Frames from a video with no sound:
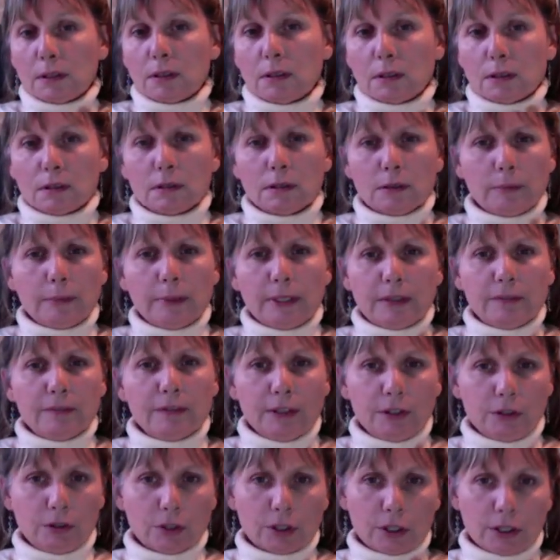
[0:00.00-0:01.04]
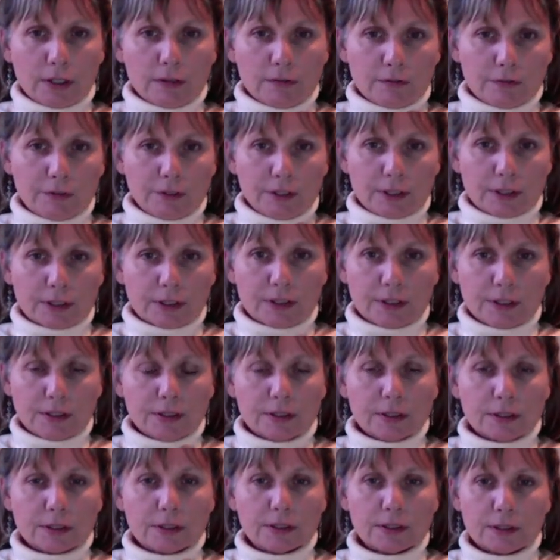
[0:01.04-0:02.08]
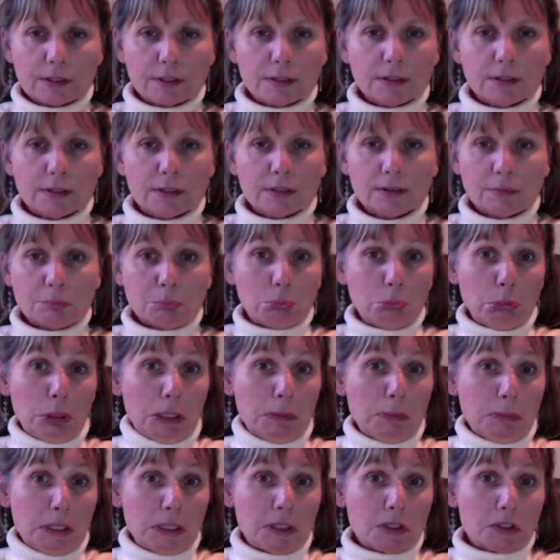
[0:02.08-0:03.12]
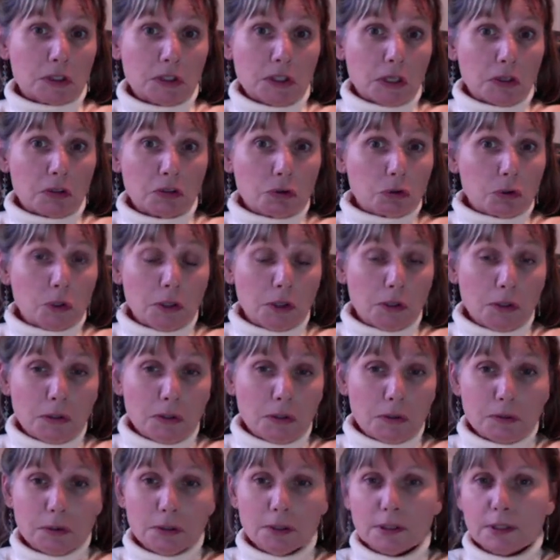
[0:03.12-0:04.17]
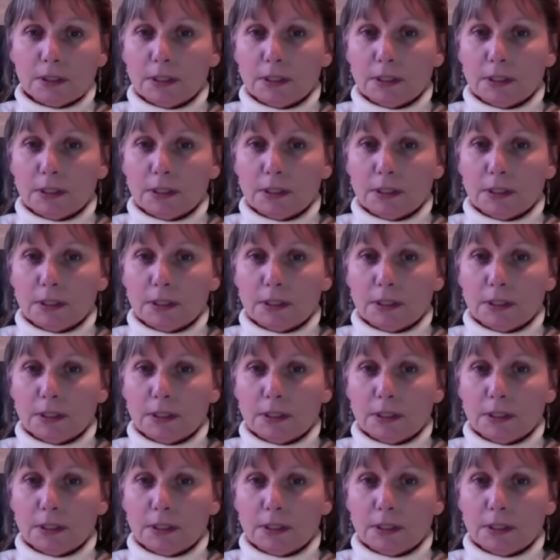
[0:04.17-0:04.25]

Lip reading: A little bit of inner conflict. Maybe it's not true.